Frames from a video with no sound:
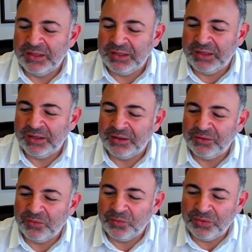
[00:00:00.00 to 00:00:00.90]

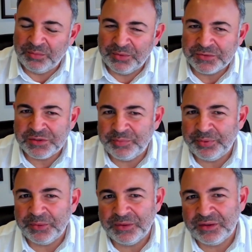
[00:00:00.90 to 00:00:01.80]
And the most
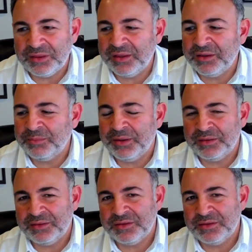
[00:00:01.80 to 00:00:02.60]
important thing about